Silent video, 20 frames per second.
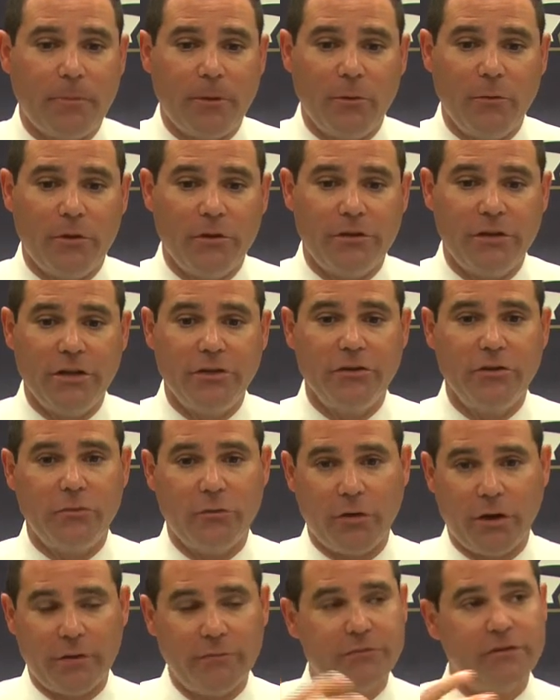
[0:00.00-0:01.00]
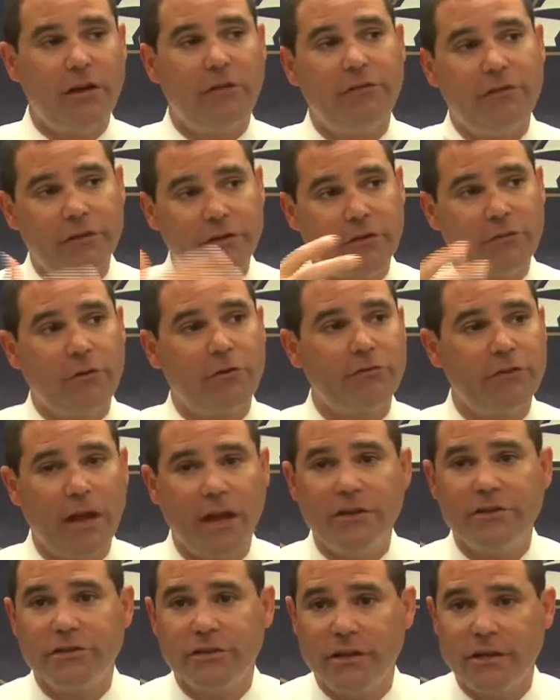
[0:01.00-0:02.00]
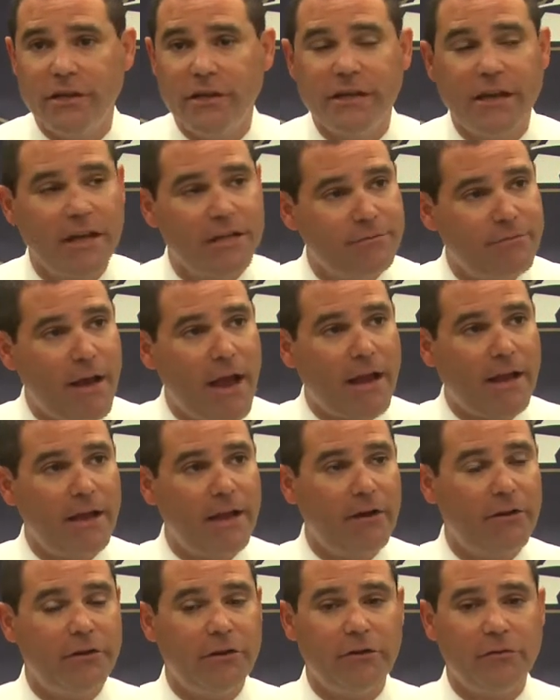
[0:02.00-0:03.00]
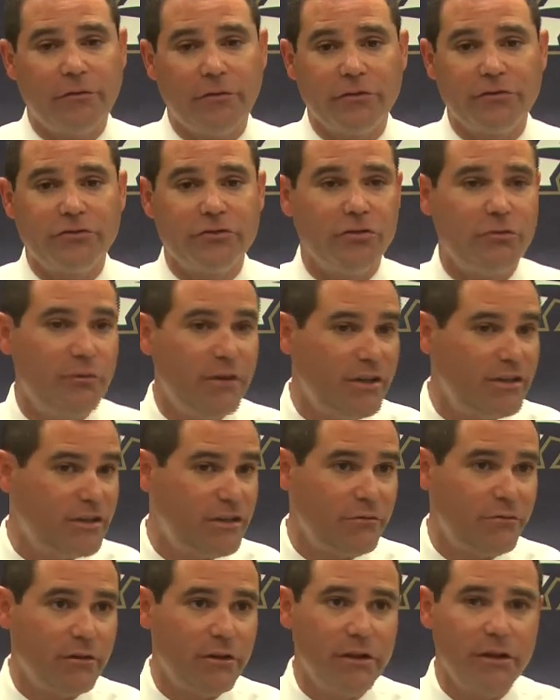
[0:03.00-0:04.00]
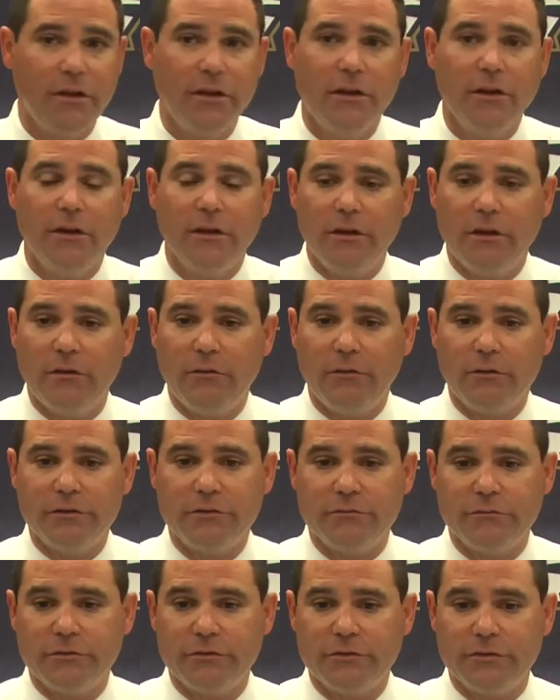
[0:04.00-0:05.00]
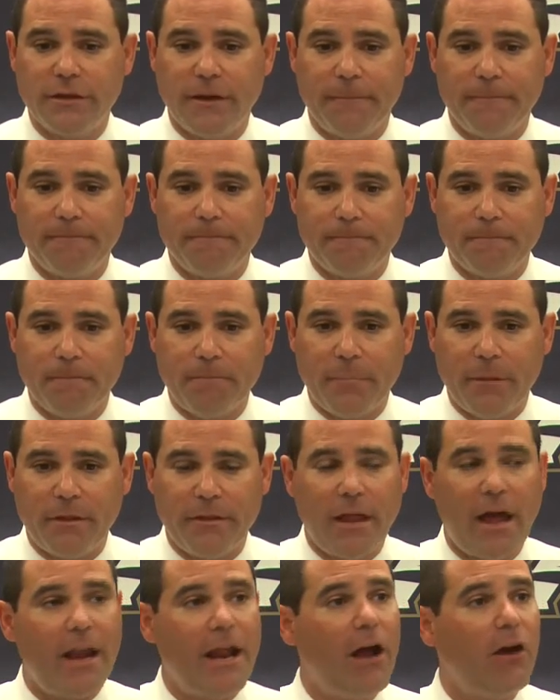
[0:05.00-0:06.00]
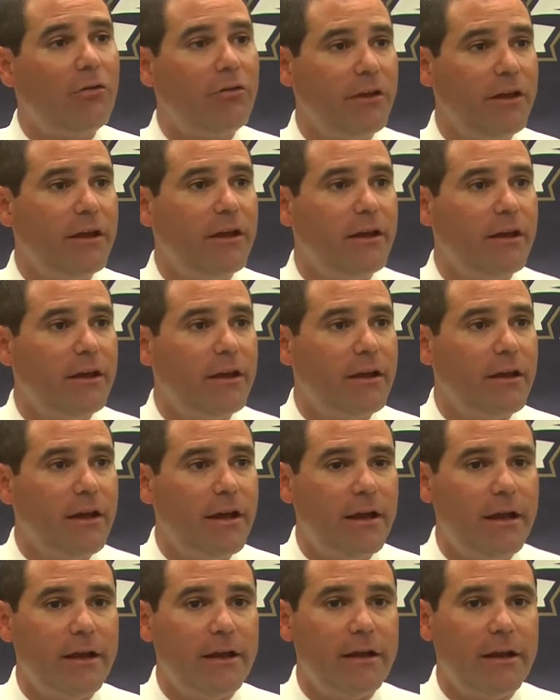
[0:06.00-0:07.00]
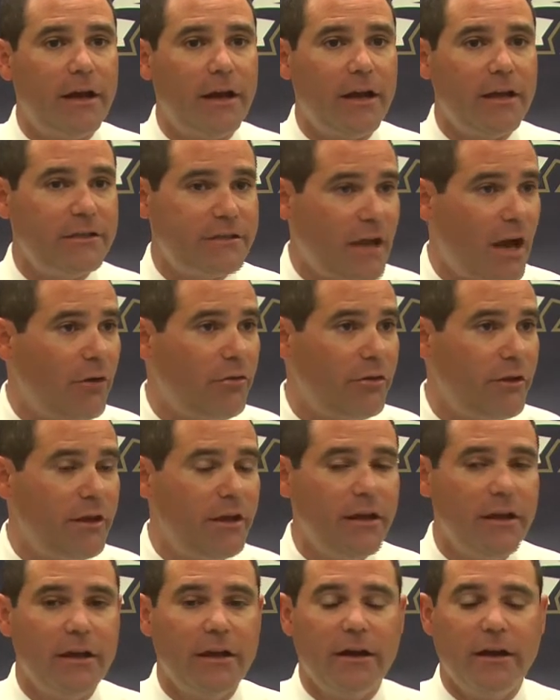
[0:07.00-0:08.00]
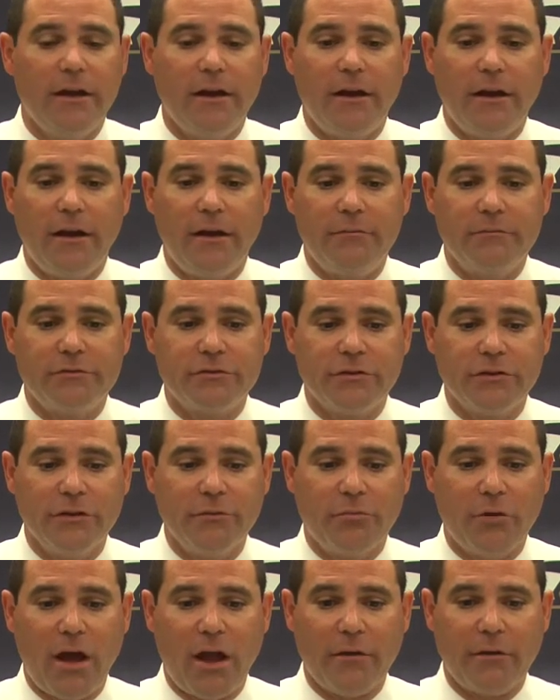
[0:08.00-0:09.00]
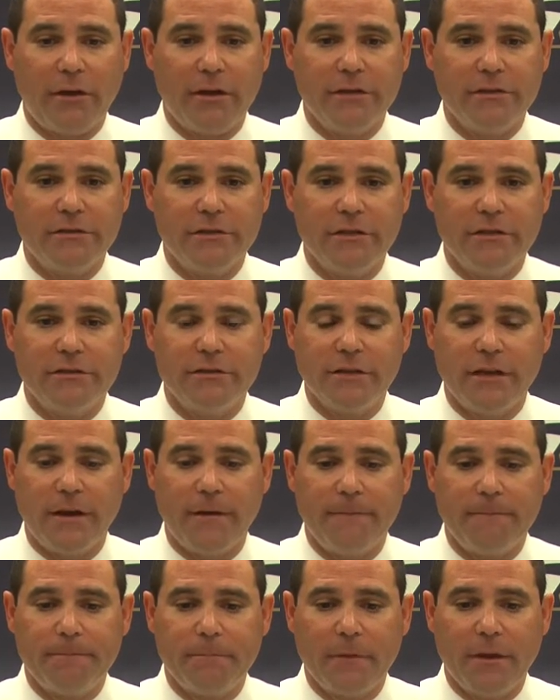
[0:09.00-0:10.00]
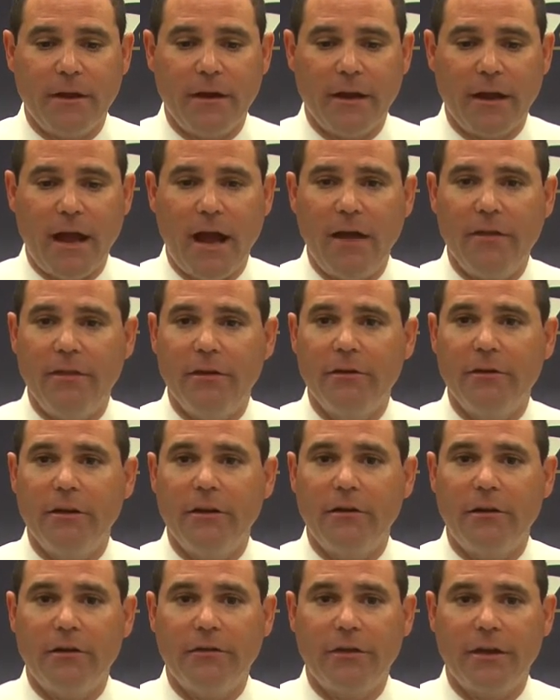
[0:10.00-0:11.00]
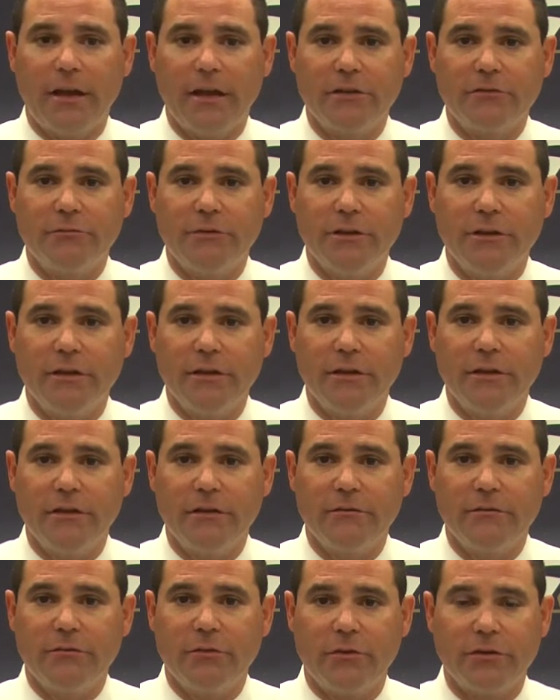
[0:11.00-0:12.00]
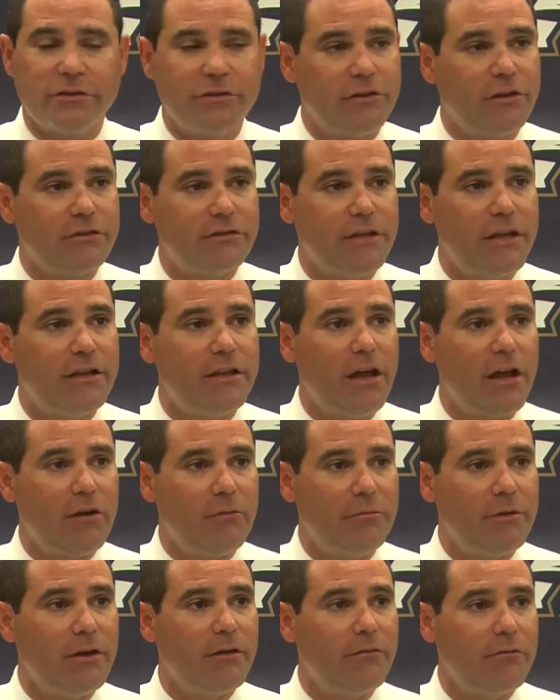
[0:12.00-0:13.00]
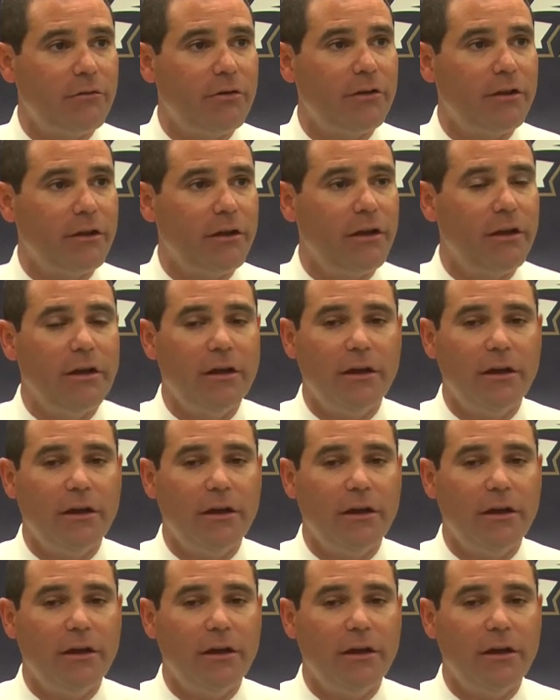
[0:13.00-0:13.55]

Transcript: will continue to work himself into the rotation, and he gets back here. You know, the first 2 weeks he really was not healthy, and he's healthy. Certainly Broderick is a guy that, you know, I think as far as it's all said and done, will be a really